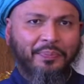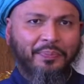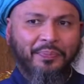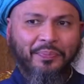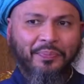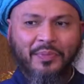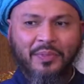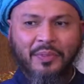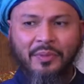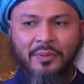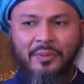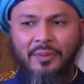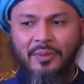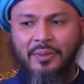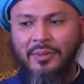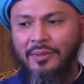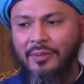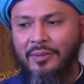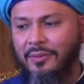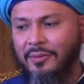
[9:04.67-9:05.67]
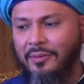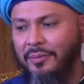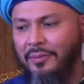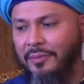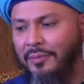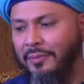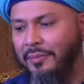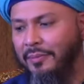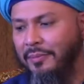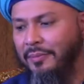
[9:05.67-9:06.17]

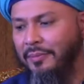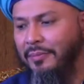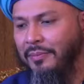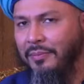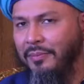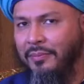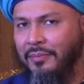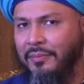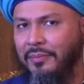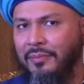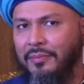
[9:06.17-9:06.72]
[no speech]